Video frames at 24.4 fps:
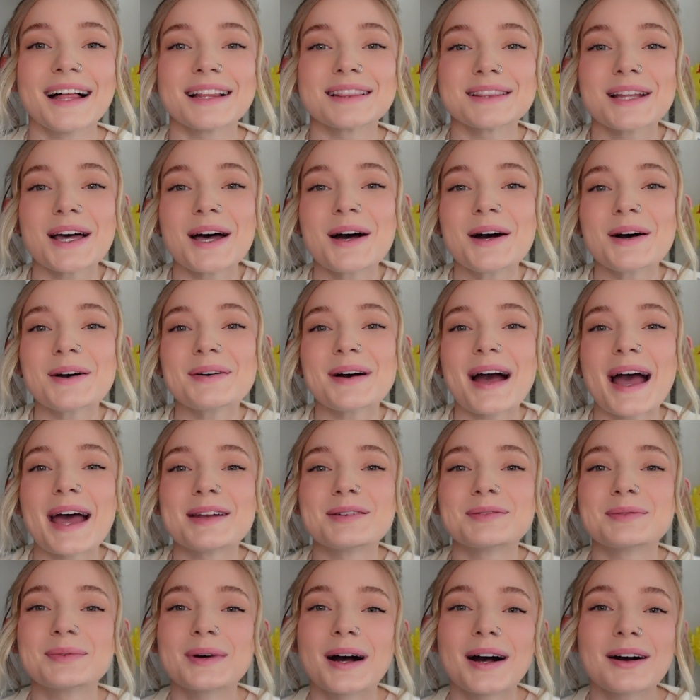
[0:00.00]
Hello
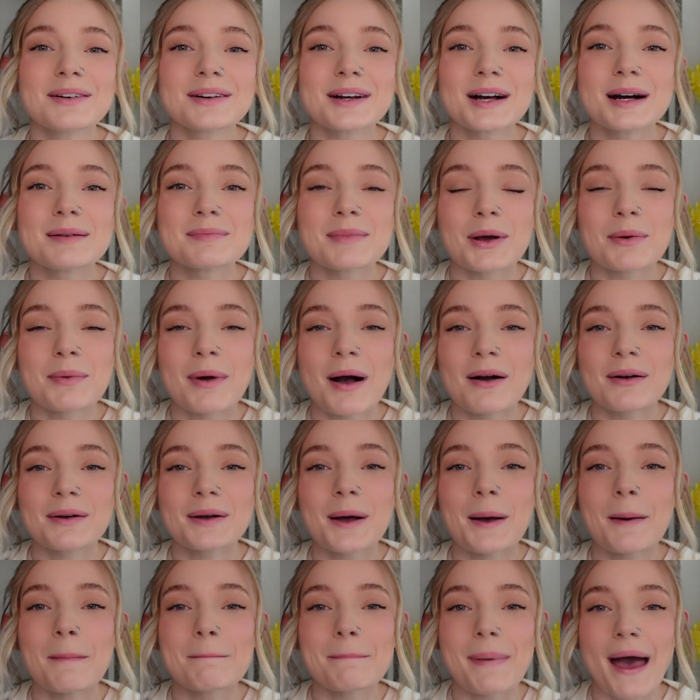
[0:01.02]
and welcome or
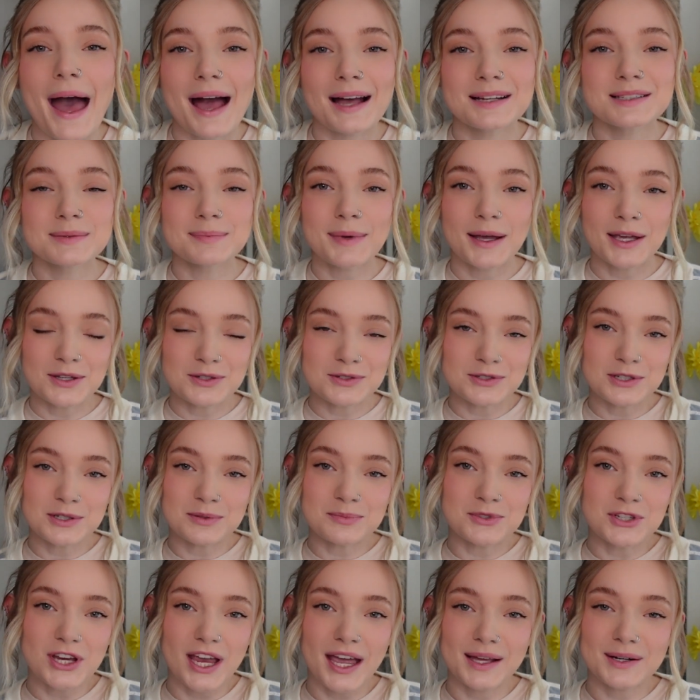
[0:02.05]
welcome back to my
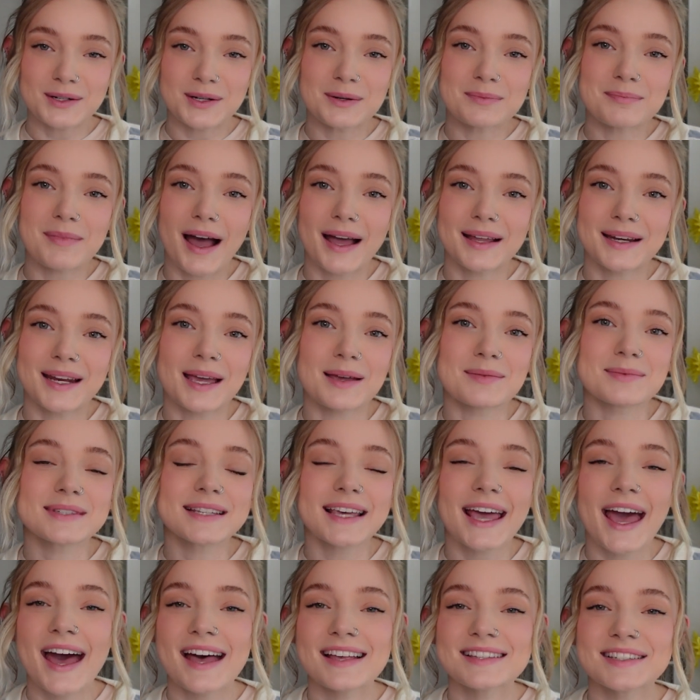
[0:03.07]
YouTube channel. My name's
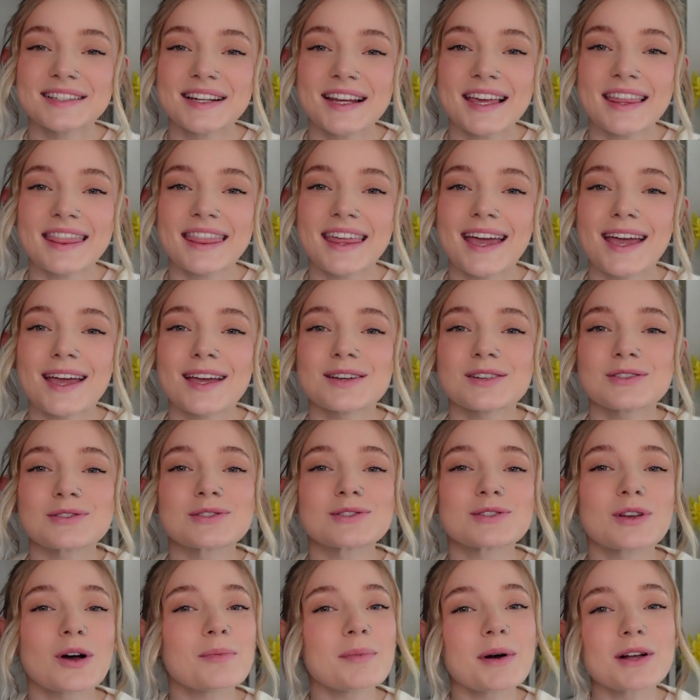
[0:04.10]
Cassidy. Thanks
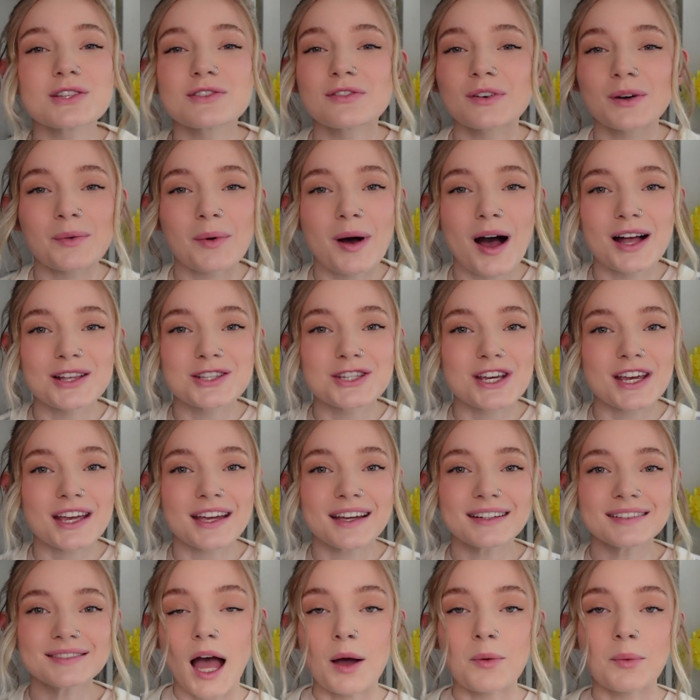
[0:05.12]
so much for
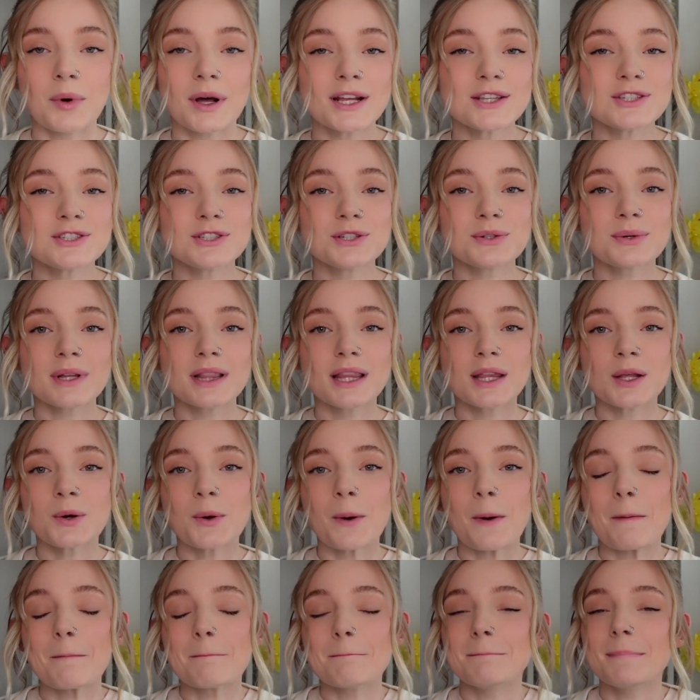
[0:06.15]
watching. I wanted to do a
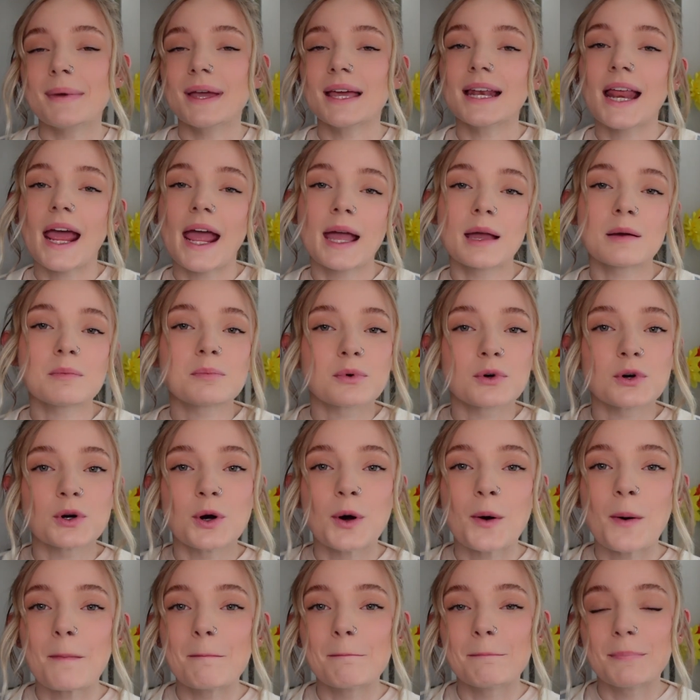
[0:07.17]
little
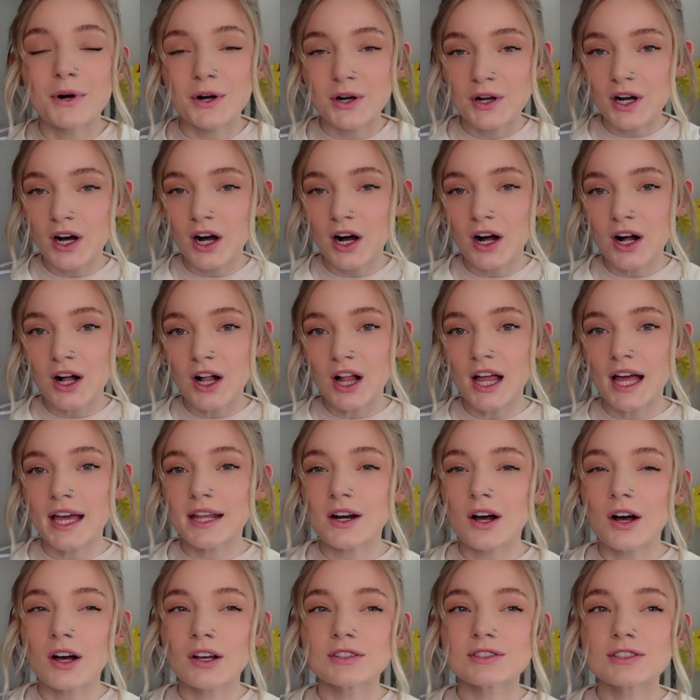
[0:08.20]
mid-April book haul
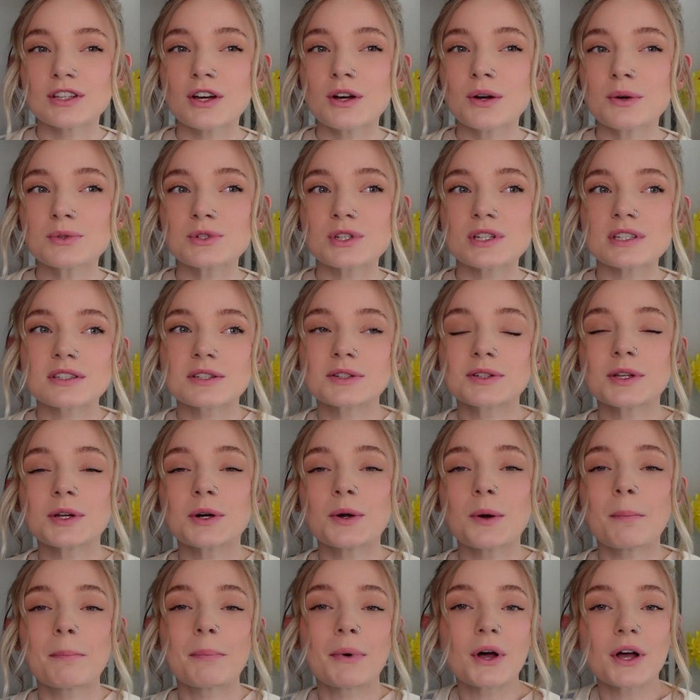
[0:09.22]
and also just a
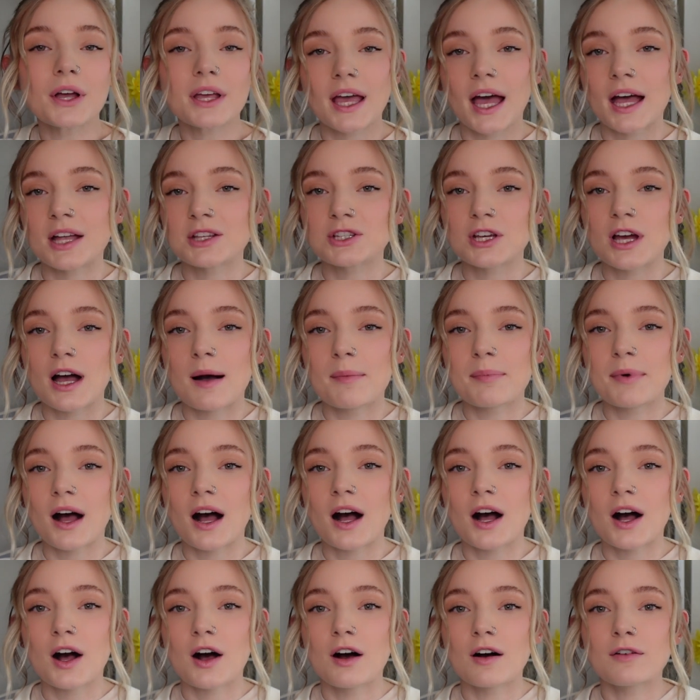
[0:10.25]
little book catch-up
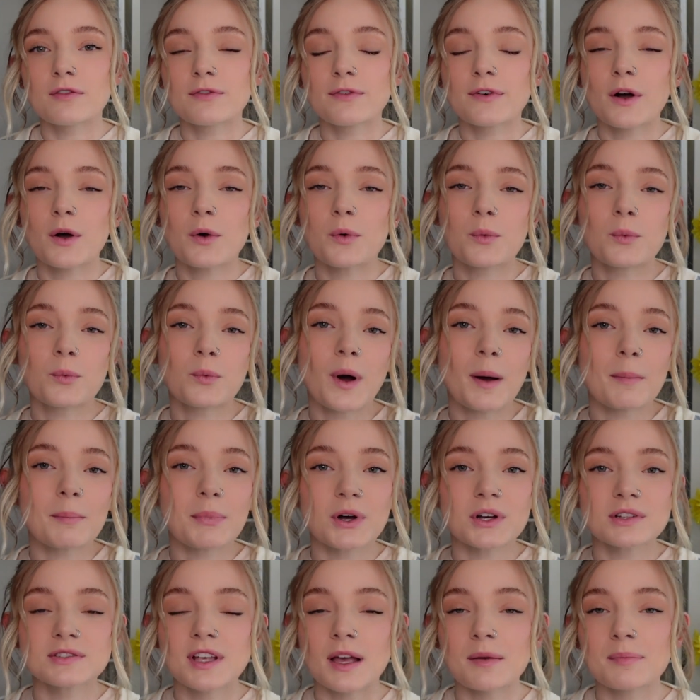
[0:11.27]
of what
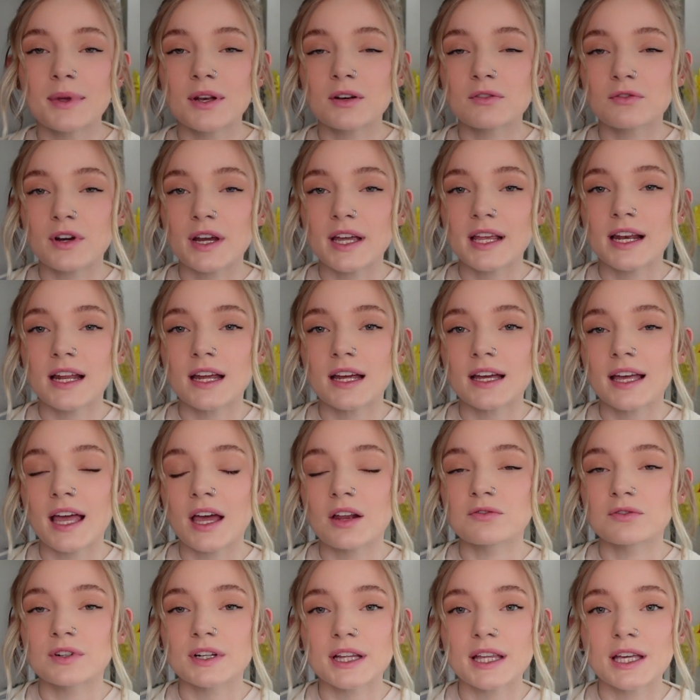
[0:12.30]
books I've been reading
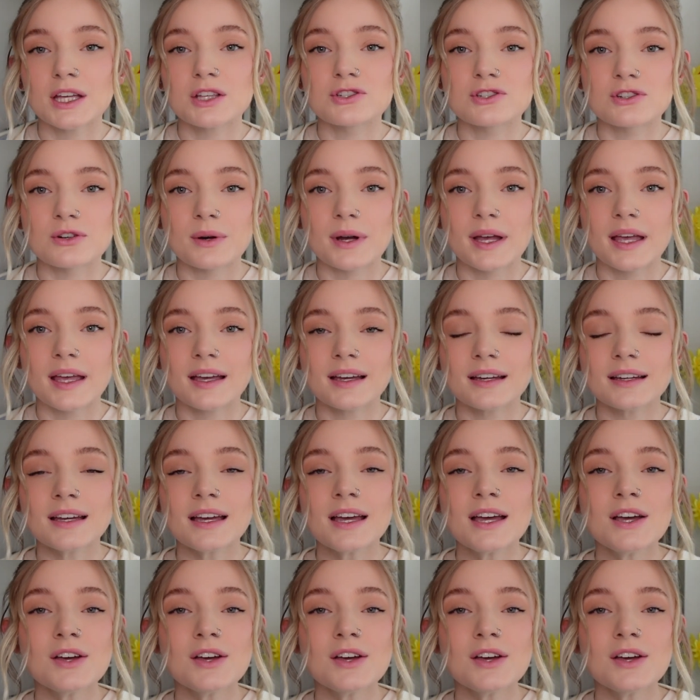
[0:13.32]
and really enjoying.